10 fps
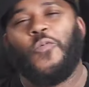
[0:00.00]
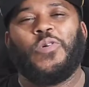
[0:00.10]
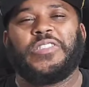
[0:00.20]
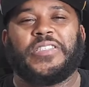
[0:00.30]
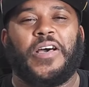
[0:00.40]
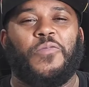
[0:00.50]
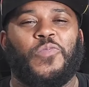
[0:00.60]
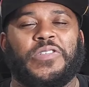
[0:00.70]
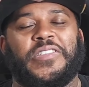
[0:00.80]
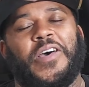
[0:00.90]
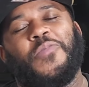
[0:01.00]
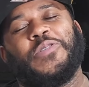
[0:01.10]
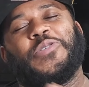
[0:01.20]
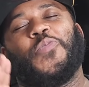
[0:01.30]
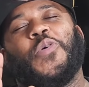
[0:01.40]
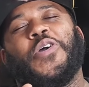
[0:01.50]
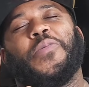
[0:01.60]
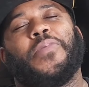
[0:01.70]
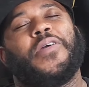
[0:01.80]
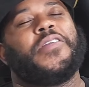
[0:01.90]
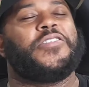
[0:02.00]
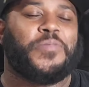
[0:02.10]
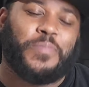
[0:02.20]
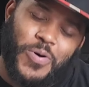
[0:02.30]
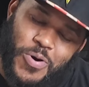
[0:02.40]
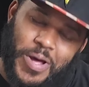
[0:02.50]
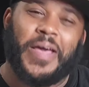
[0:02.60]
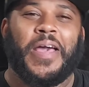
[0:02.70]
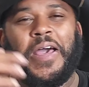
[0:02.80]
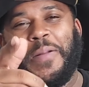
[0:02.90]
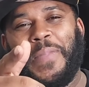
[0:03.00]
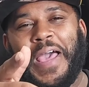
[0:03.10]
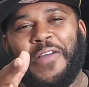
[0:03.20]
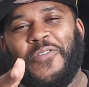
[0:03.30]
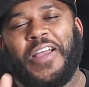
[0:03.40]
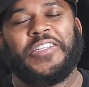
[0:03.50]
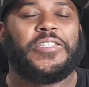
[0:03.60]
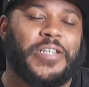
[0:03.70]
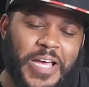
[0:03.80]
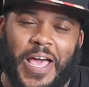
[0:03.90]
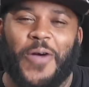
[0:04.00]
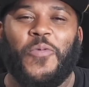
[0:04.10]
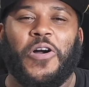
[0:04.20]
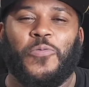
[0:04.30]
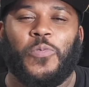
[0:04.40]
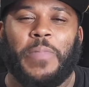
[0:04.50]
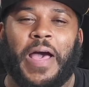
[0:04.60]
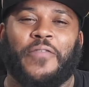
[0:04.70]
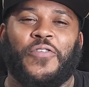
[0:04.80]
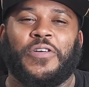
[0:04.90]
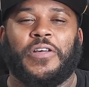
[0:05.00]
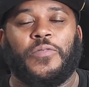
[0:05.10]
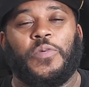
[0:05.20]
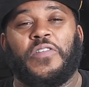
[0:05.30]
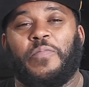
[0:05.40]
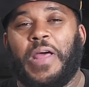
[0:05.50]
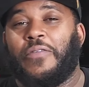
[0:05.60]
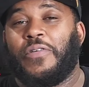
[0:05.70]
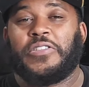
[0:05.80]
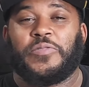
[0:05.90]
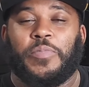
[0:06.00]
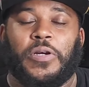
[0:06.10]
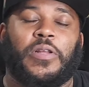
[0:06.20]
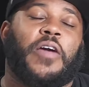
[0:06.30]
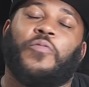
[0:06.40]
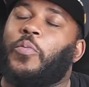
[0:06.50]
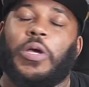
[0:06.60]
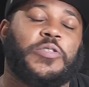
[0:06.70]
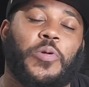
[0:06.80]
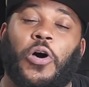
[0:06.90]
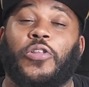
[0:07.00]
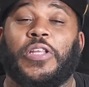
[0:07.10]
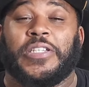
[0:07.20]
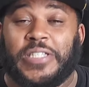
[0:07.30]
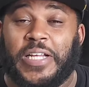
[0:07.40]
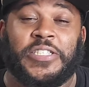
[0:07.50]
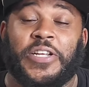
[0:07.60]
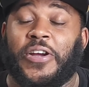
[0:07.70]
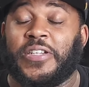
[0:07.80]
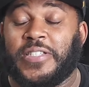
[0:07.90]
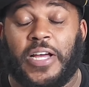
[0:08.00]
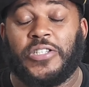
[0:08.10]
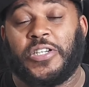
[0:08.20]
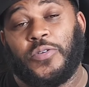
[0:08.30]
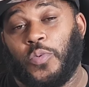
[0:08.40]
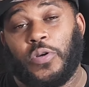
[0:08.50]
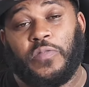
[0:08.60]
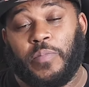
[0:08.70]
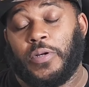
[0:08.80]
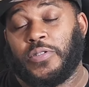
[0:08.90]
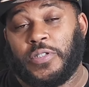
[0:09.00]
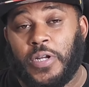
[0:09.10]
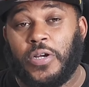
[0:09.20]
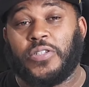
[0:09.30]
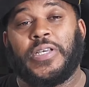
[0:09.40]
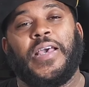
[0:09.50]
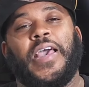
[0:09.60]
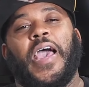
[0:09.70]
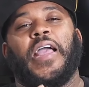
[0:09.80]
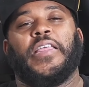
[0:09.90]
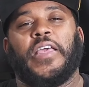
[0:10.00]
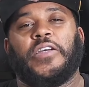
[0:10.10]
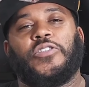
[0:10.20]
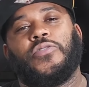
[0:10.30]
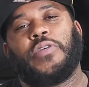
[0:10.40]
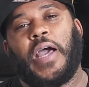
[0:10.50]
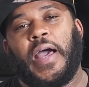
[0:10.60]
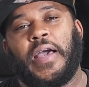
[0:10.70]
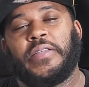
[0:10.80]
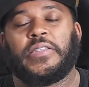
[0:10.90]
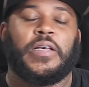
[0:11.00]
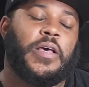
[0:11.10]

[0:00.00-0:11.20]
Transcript: What's up? What's up? What's the word, Blerd? It's your boy, BlakRanger and welcome back for another week of Black Rangers Blerd Life, where we explore all things legendary and nostalgic in the world of blurred and nerds. And yes, you guys